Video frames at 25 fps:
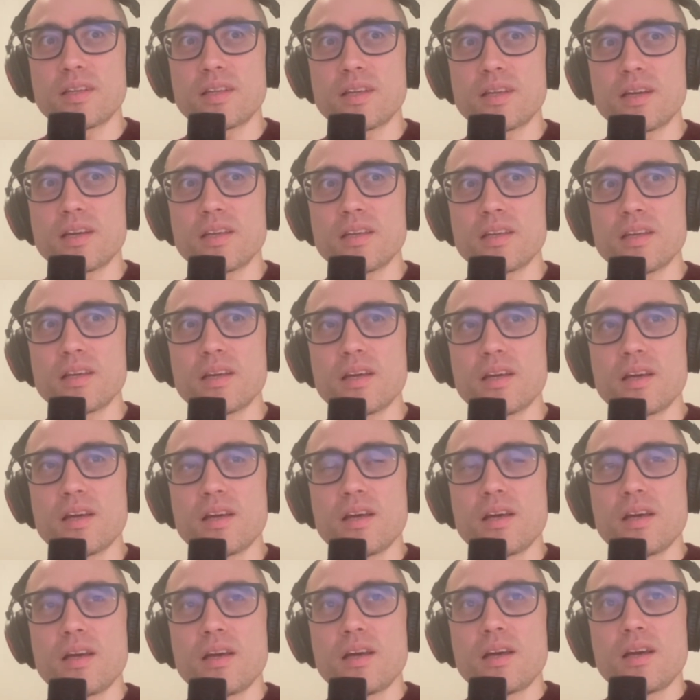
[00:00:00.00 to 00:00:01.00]
I
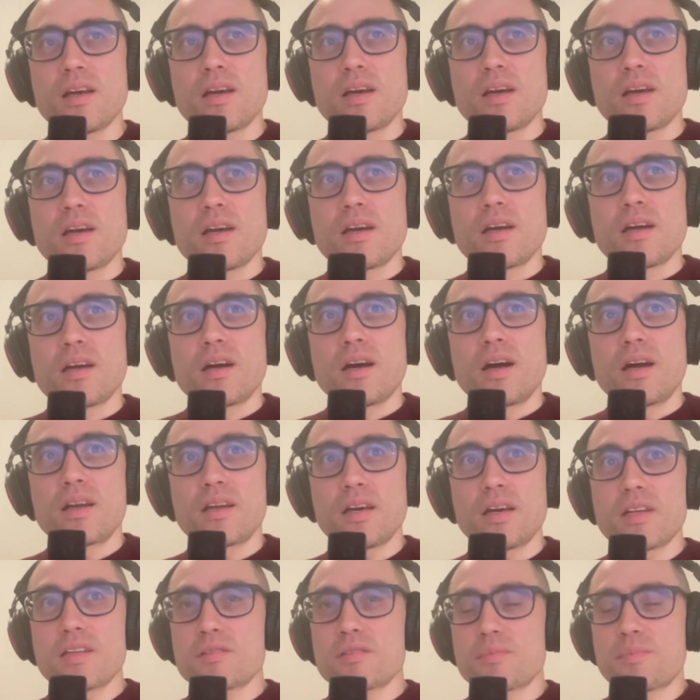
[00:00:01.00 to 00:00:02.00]

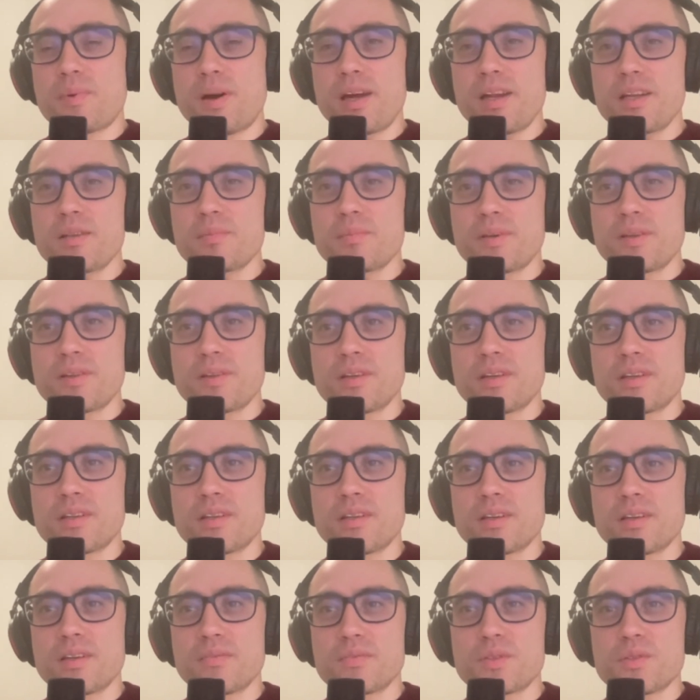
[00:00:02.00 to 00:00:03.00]
got inspired by that,
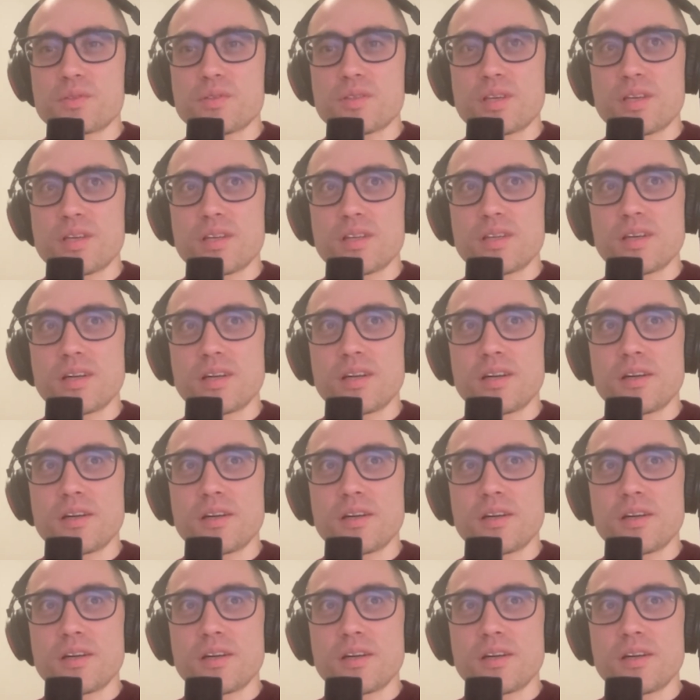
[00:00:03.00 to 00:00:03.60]
I have to say,